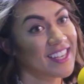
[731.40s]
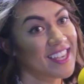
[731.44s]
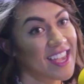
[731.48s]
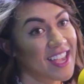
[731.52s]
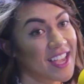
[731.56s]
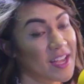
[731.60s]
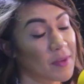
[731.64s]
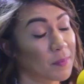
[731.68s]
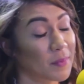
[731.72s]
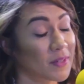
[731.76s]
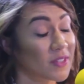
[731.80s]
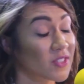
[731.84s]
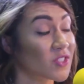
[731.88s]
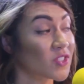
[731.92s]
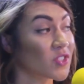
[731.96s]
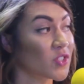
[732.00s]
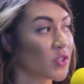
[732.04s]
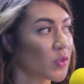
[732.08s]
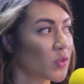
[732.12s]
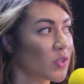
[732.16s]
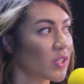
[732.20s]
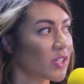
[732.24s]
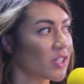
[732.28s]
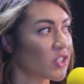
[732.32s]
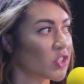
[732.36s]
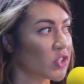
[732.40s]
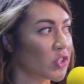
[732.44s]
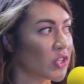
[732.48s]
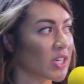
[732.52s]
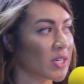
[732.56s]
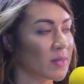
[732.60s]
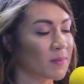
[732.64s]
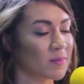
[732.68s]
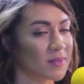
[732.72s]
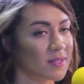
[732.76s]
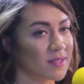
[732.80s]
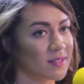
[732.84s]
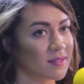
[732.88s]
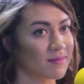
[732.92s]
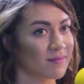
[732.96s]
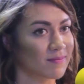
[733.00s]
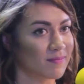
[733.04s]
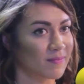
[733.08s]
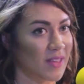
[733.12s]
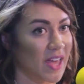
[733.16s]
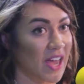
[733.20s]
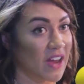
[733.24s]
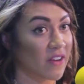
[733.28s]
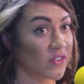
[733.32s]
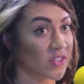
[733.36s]
Yeah, pursue your dreams.
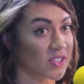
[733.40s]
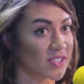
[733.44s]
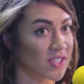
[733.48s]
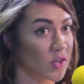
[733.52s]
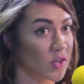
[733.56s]
Every